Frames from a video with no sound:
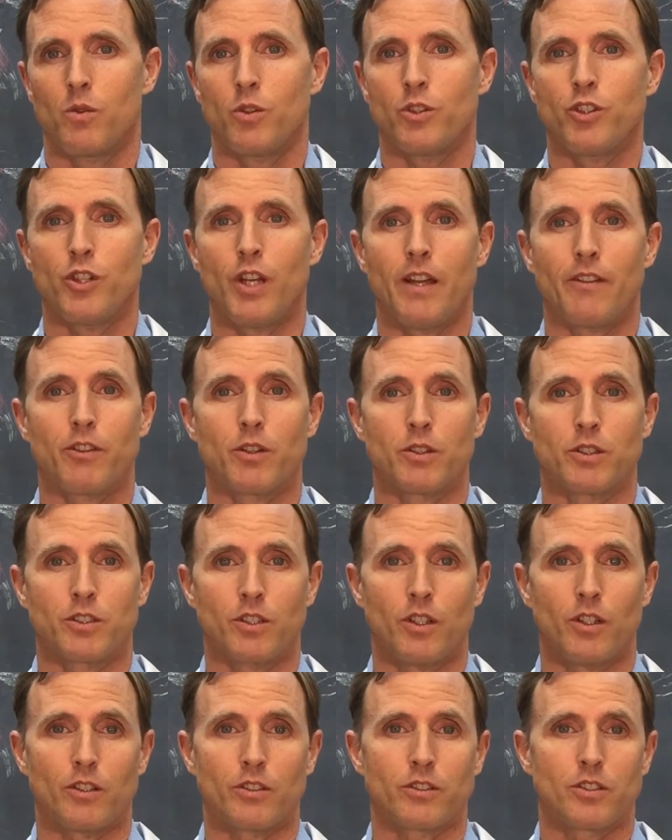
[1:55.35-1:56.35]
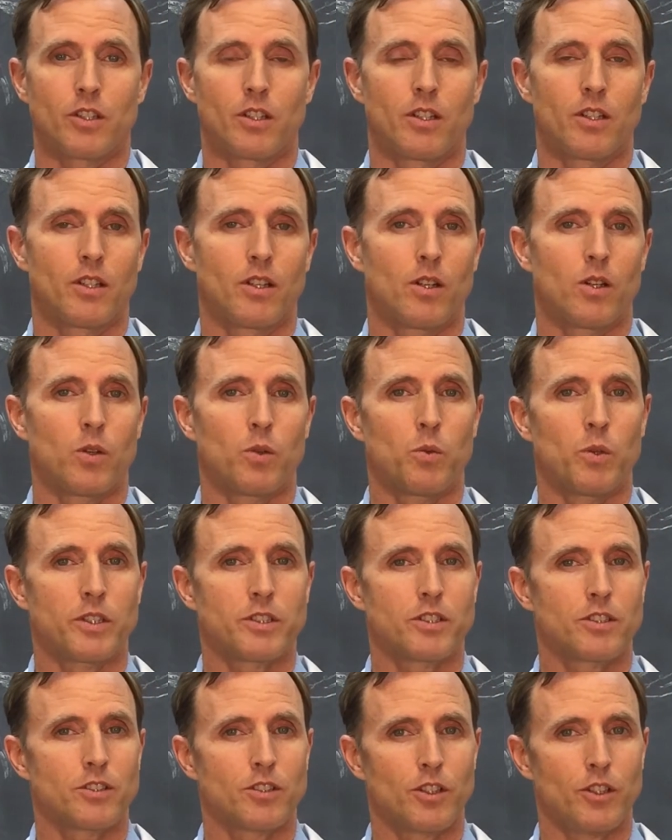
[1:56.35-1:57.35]
Once you have the results,
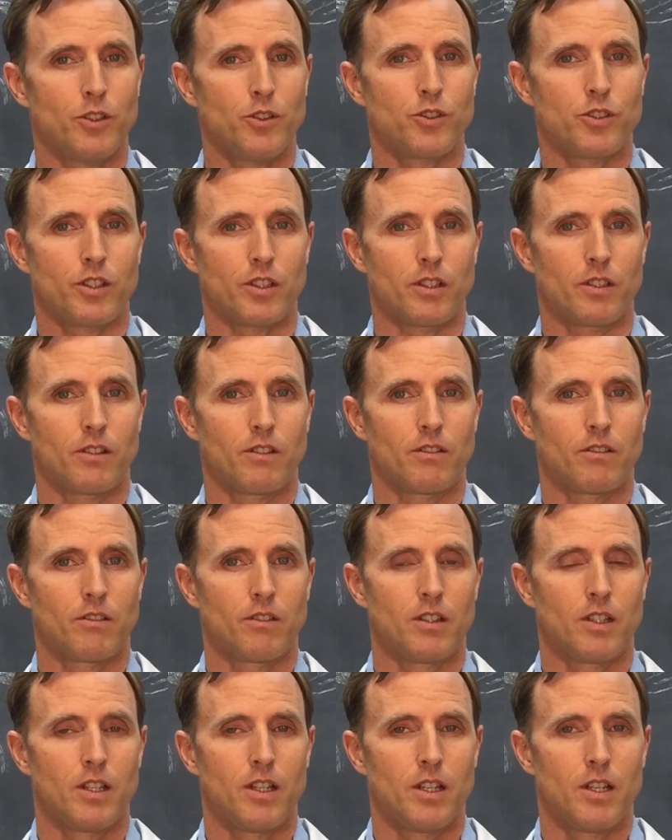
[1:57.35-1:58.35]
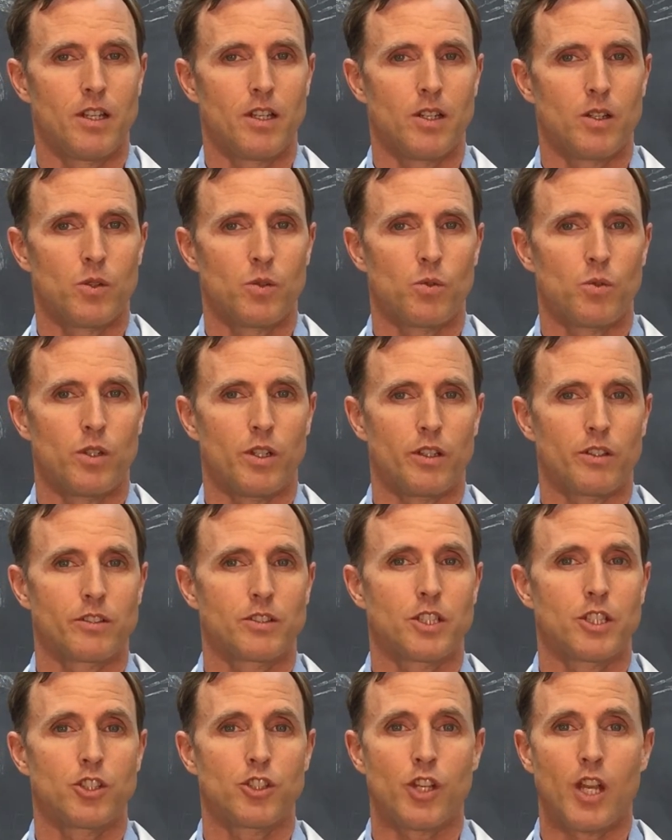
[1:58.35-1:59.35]
what's the solution?
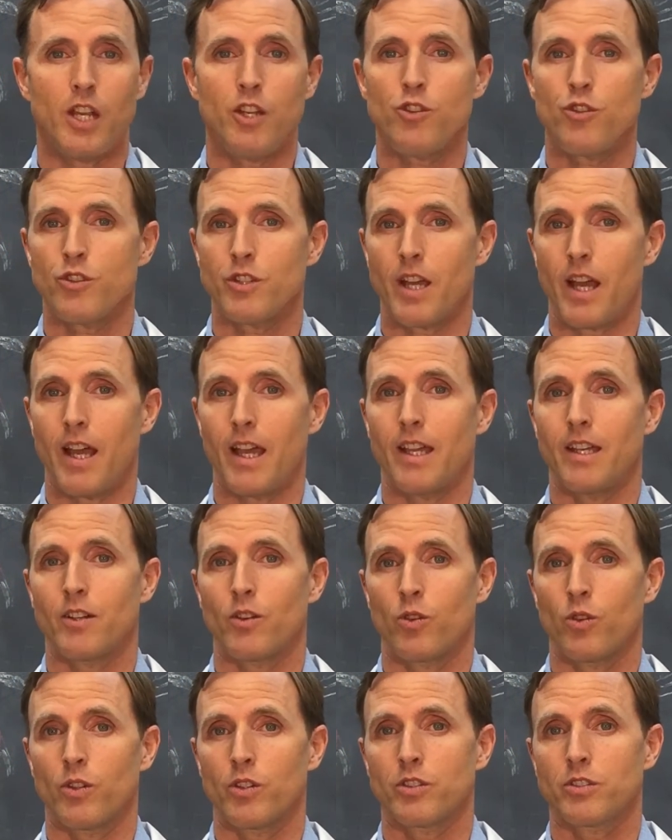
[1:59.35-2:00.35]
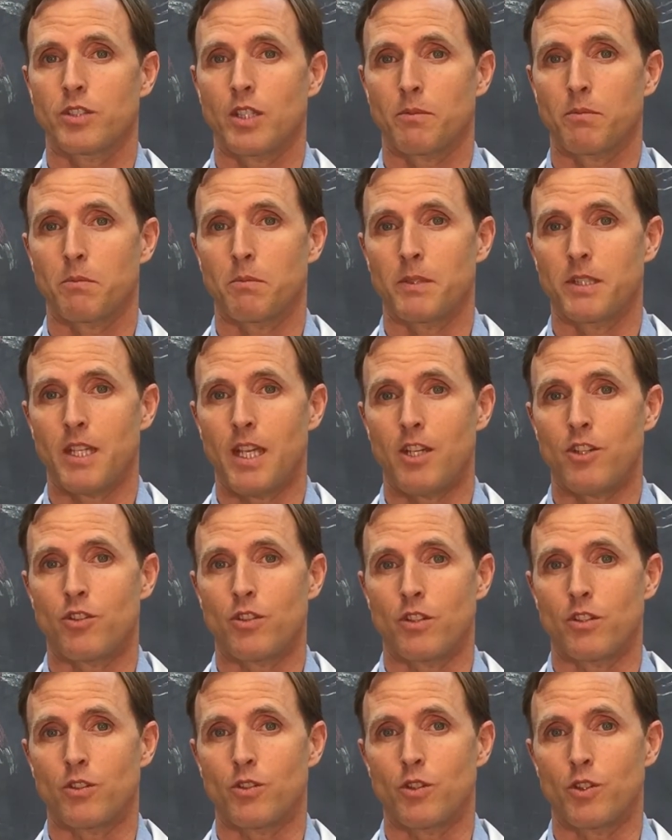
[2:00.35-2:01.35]
Well, to change your diet or
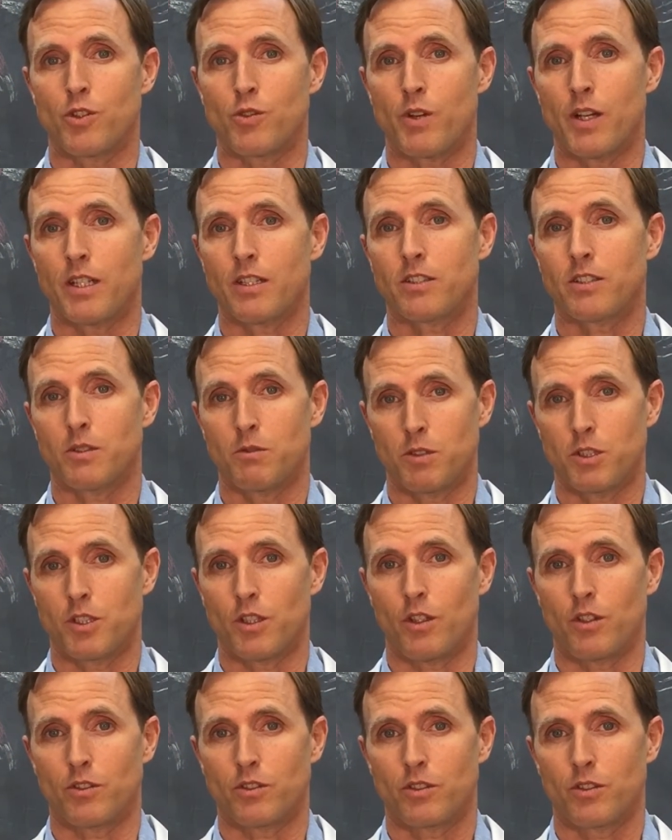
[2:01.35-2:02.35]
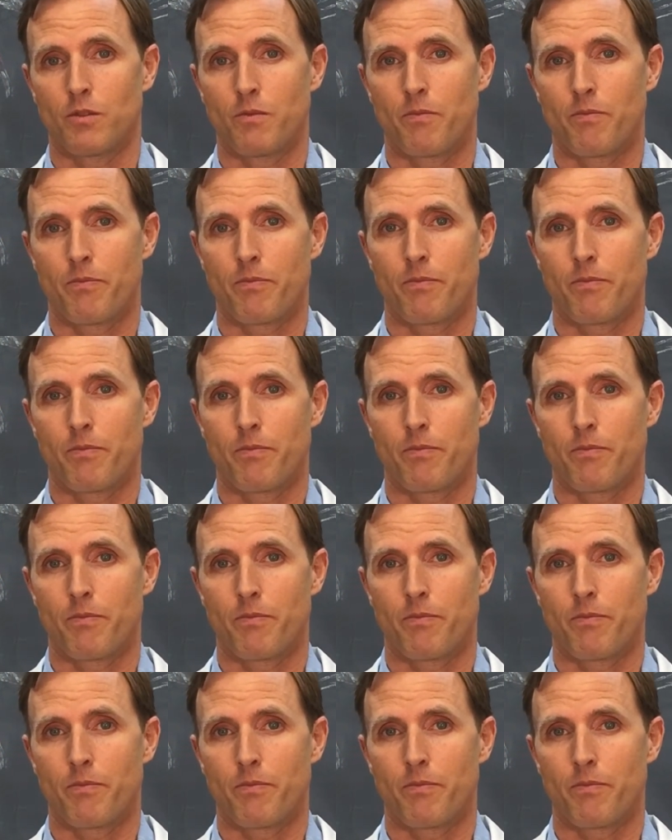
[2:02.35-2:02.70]
supplementation to address the results.